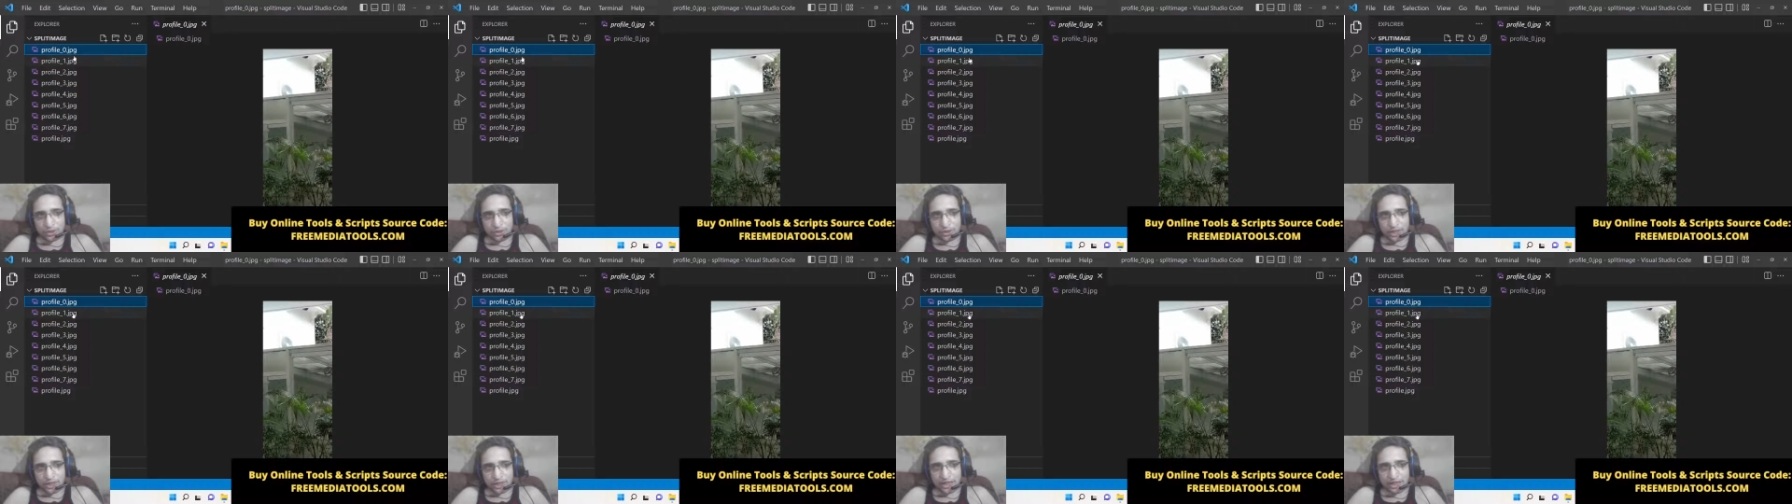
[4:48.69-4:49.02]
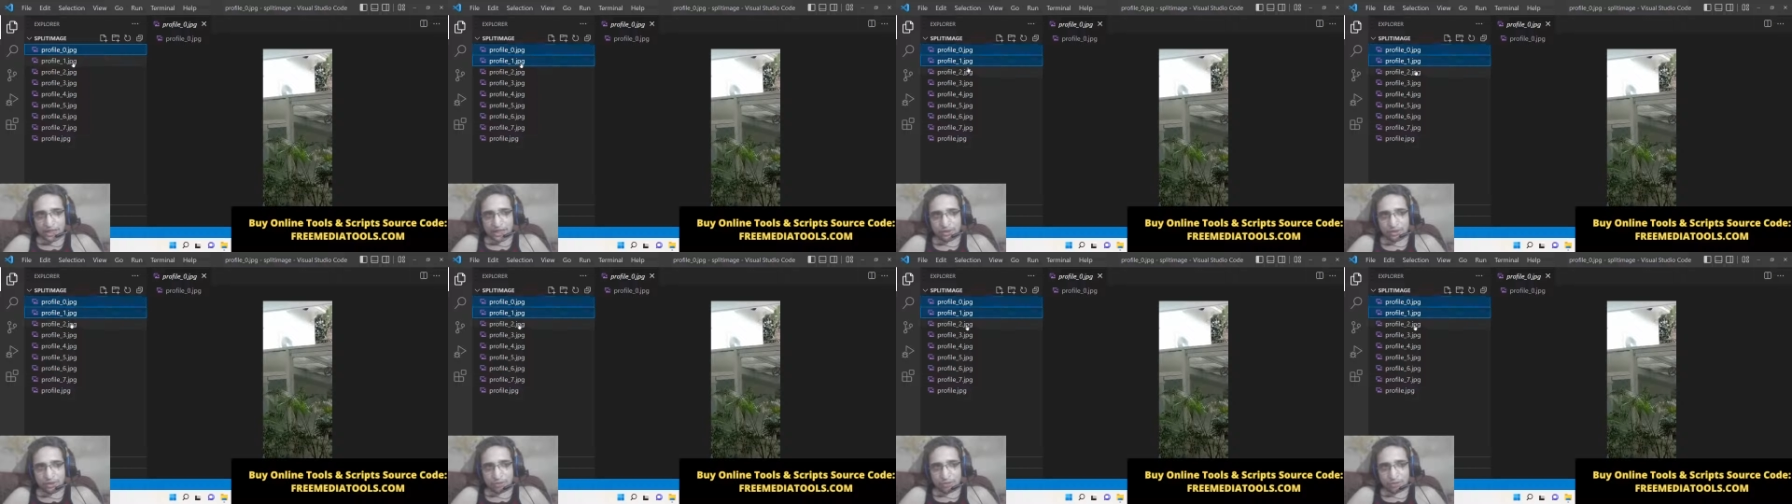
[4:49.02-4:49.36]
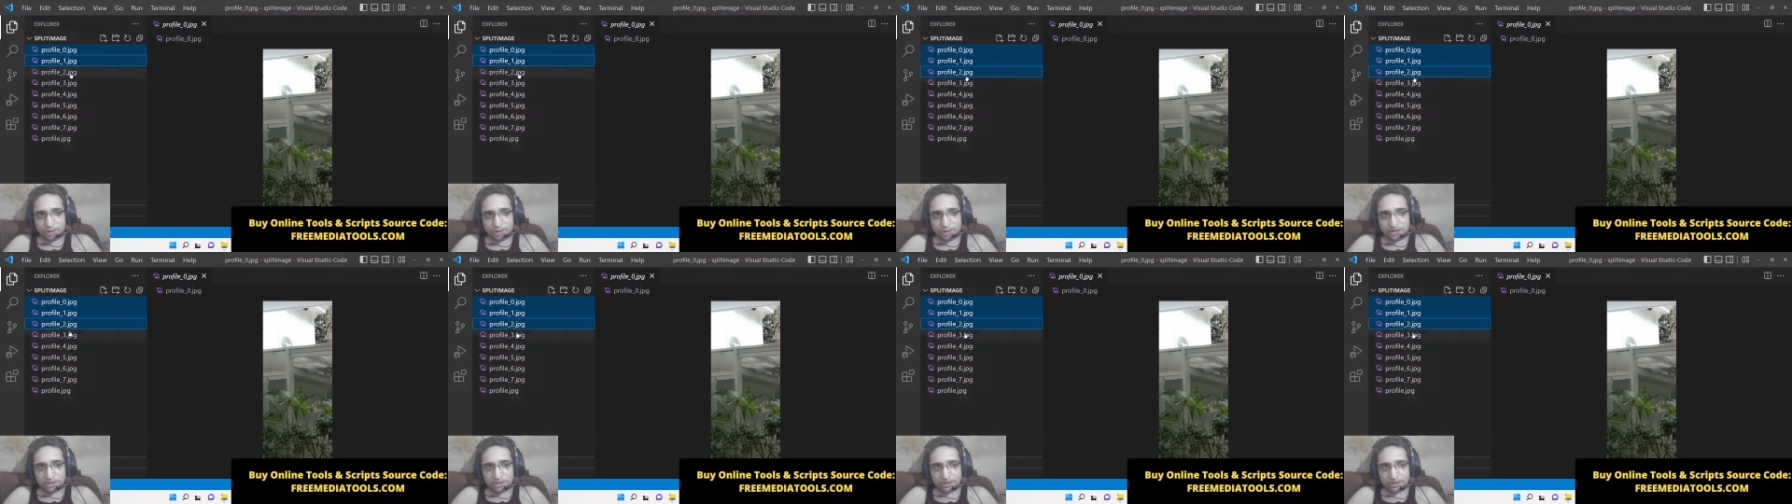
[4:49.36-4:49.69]
out any
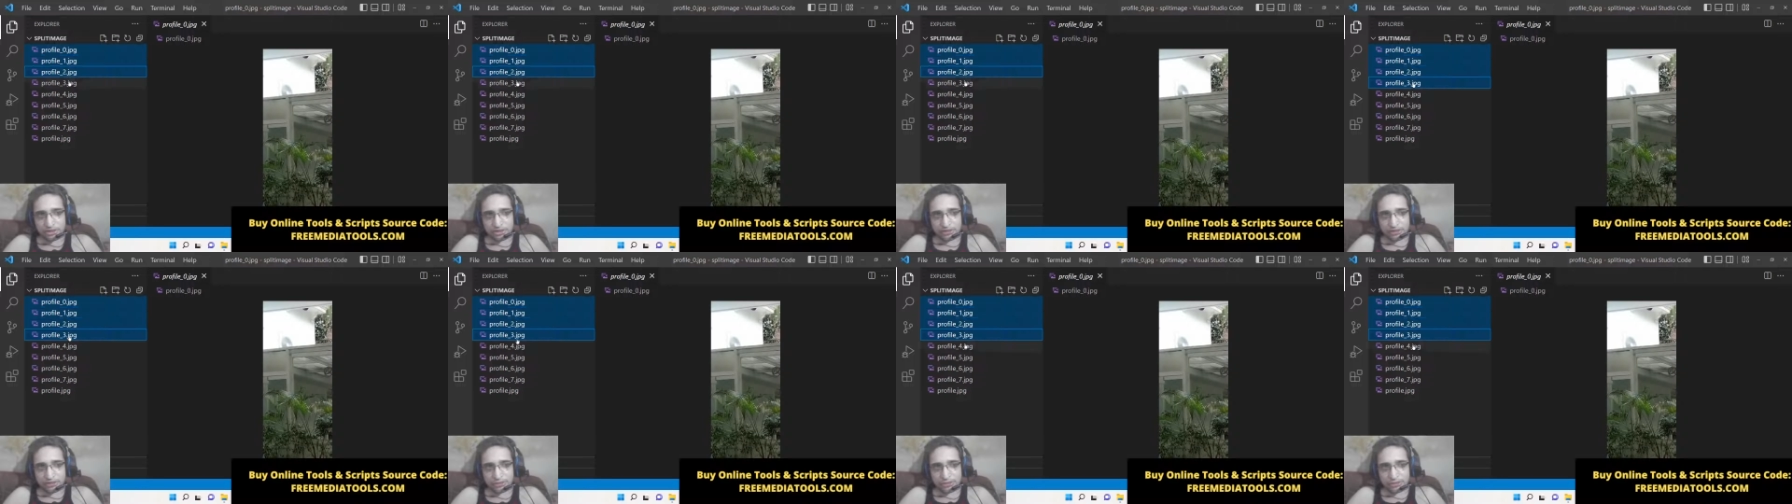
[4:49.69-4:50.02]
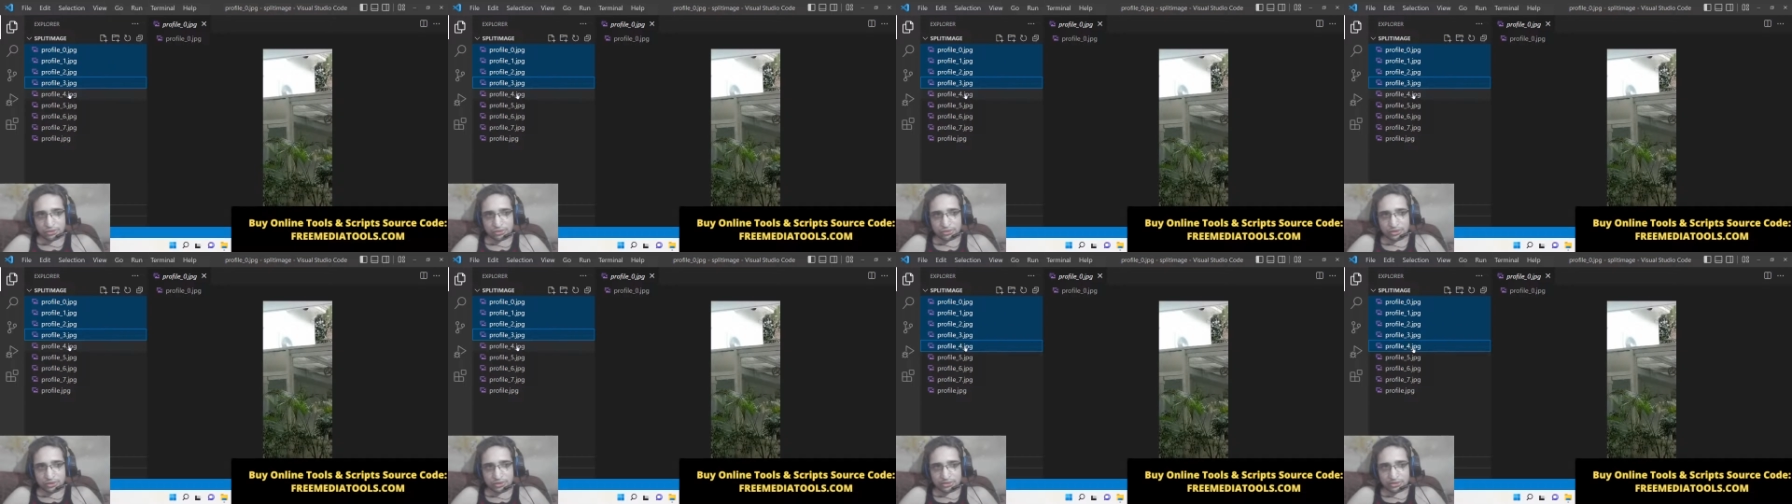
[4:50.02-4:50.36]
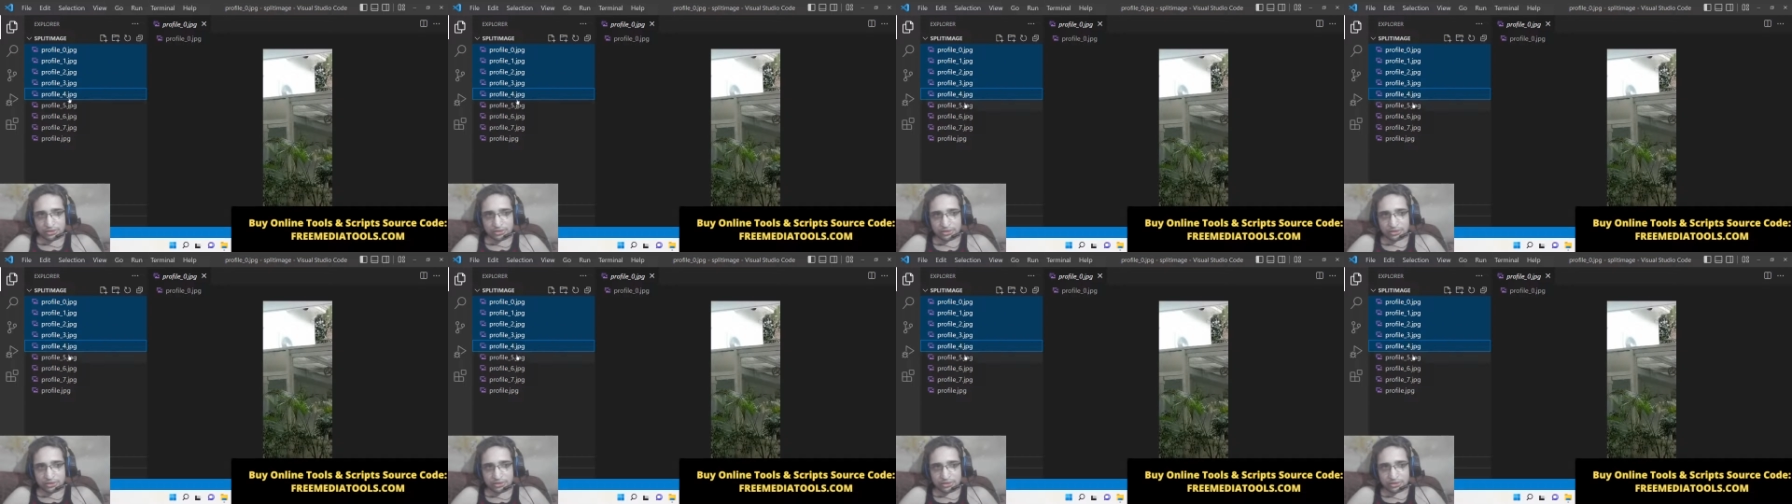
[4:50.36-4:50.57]
combination of your choice.